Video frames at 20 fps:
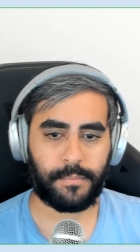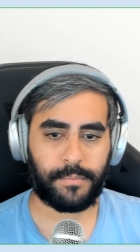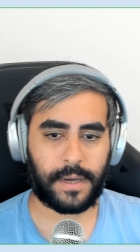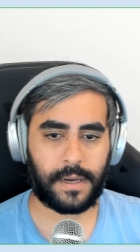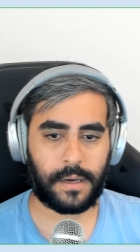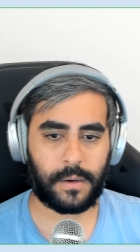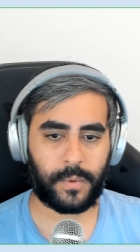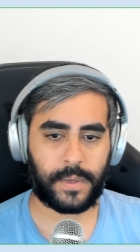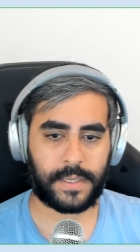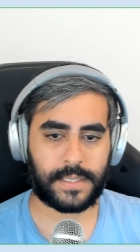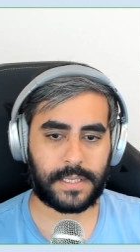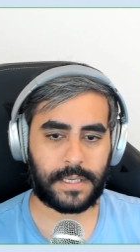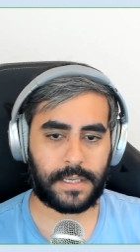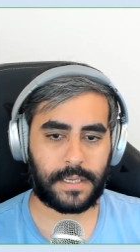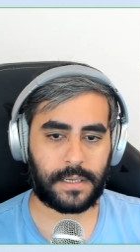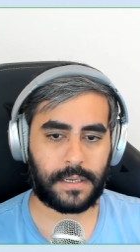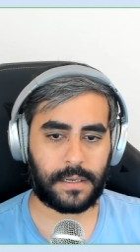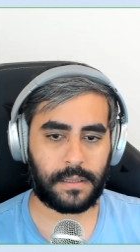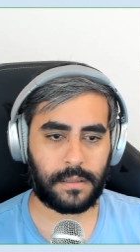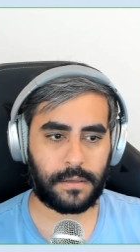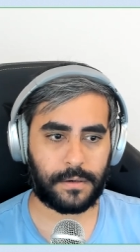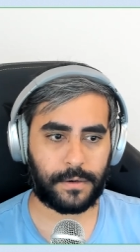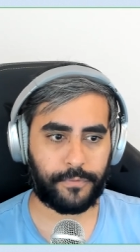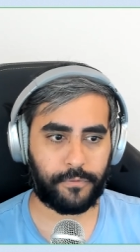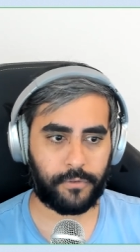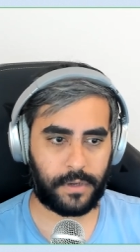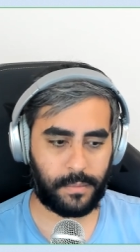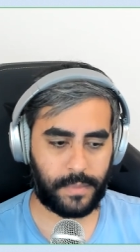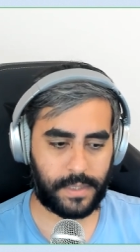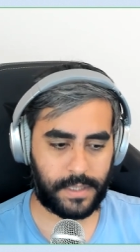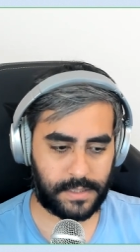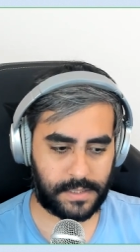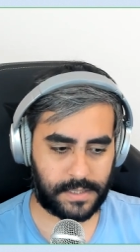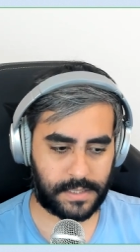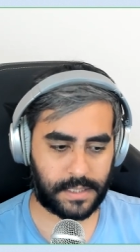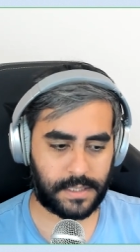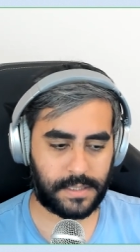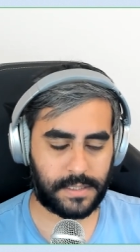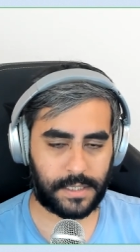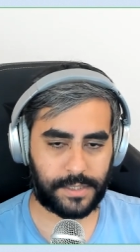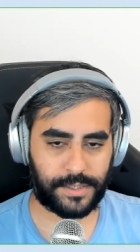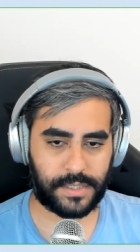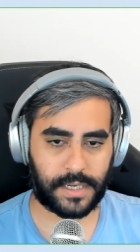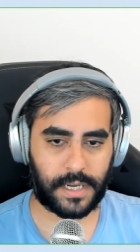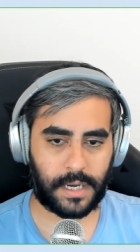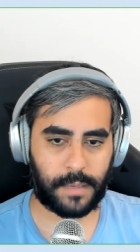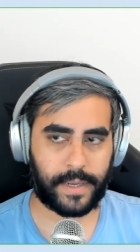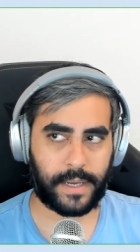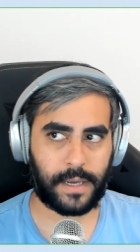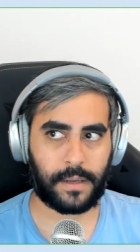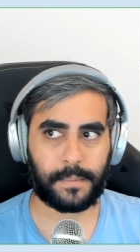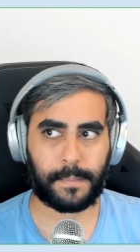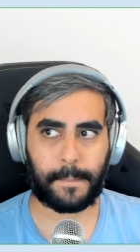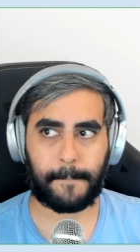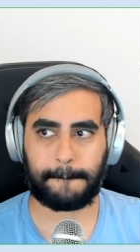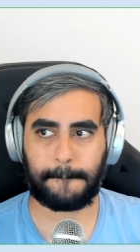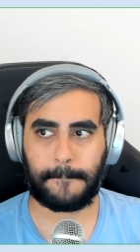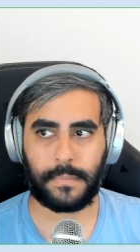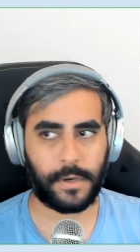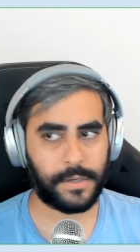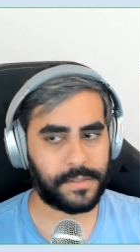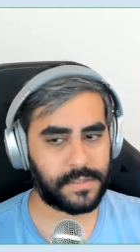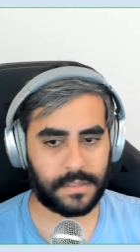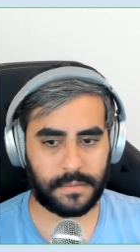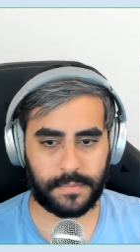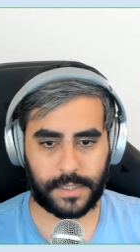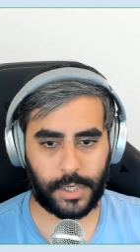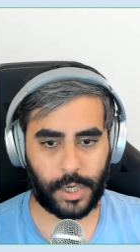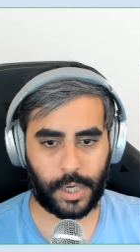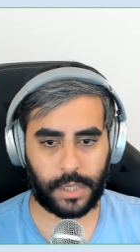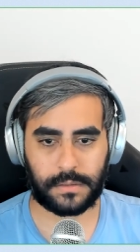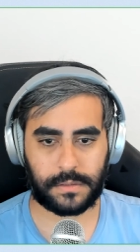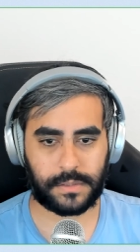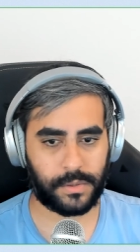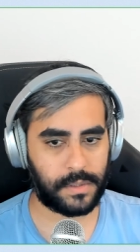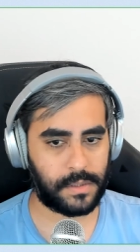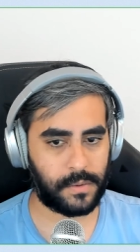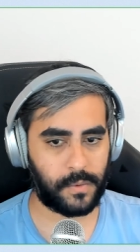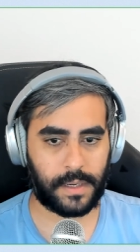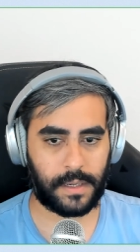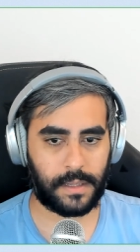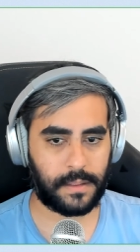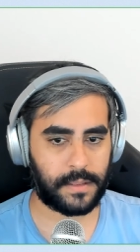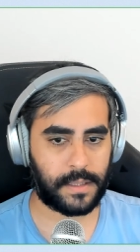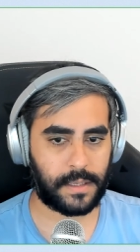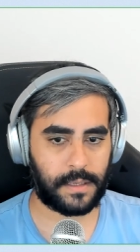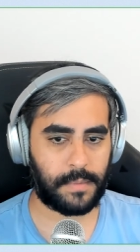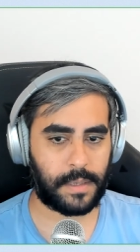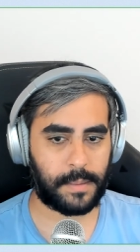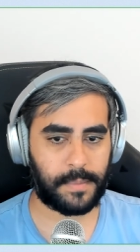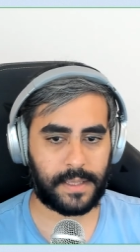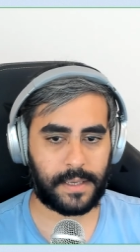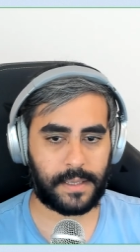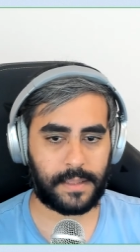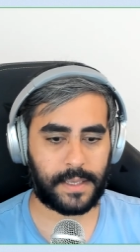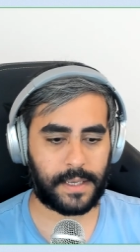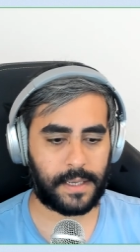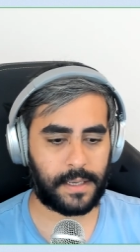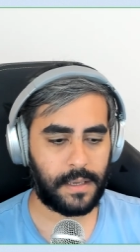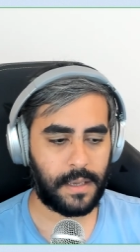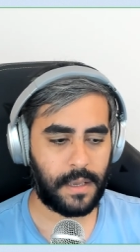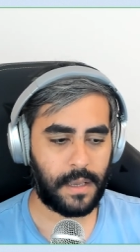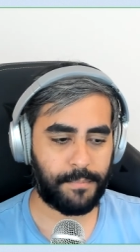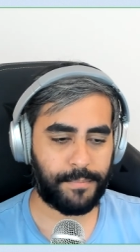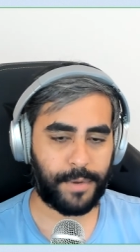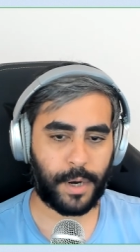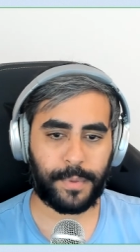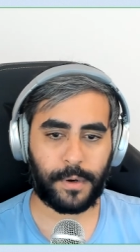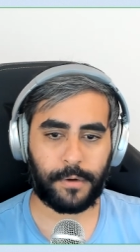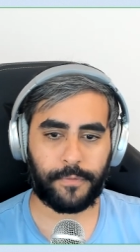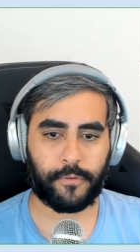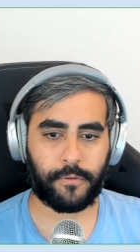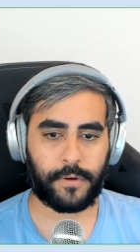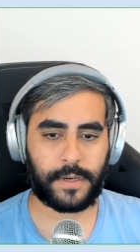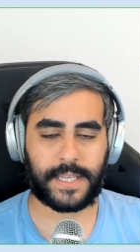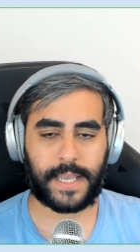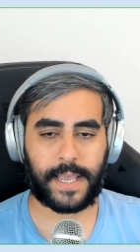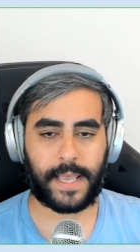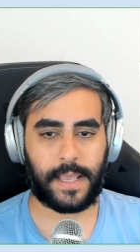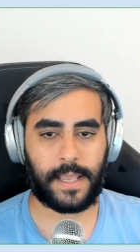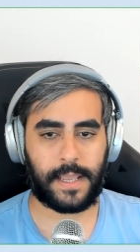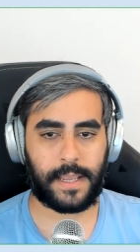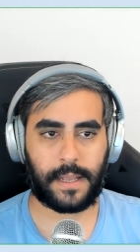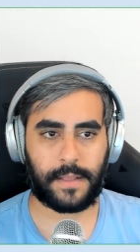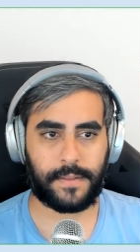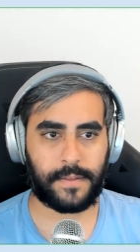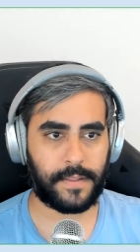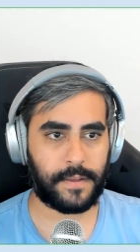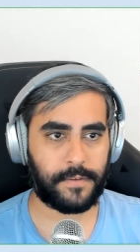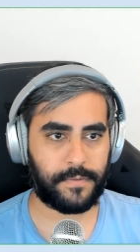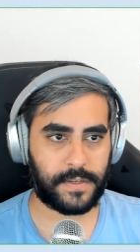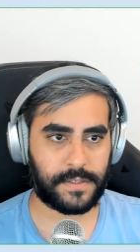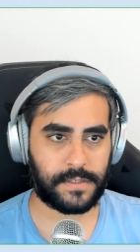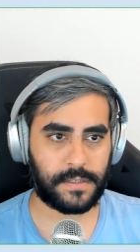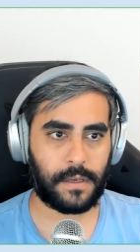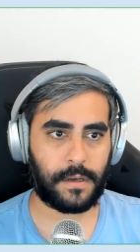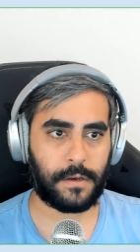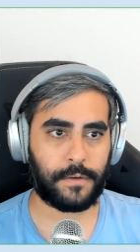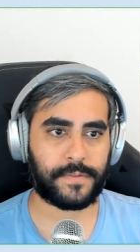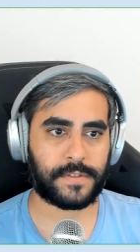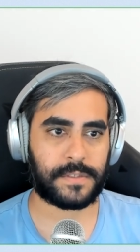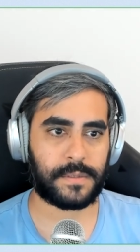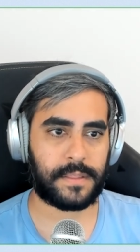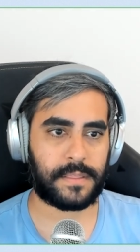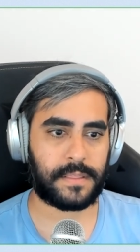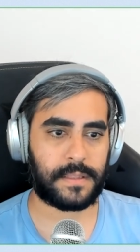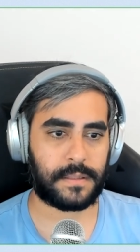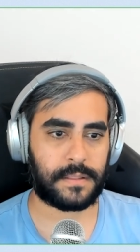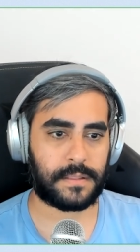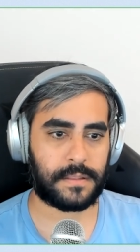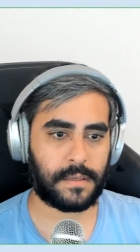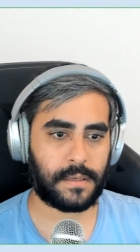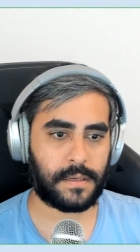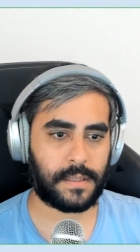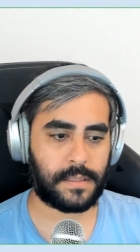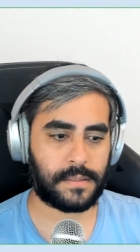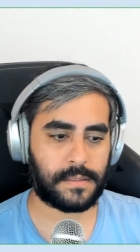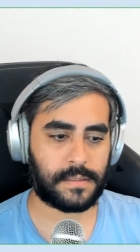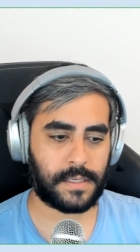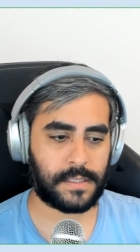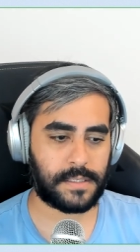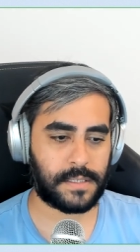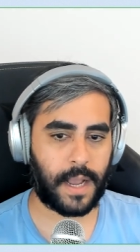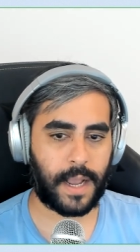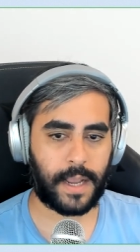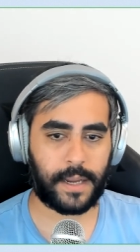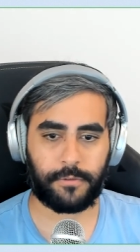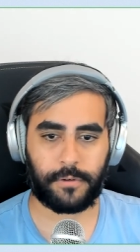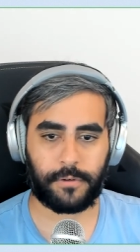but we're seeing a lot of freemints continue to come out. Most of them are not doing well. Maybe they they pop off for a day and then they fizzle off. So I think that it's it's high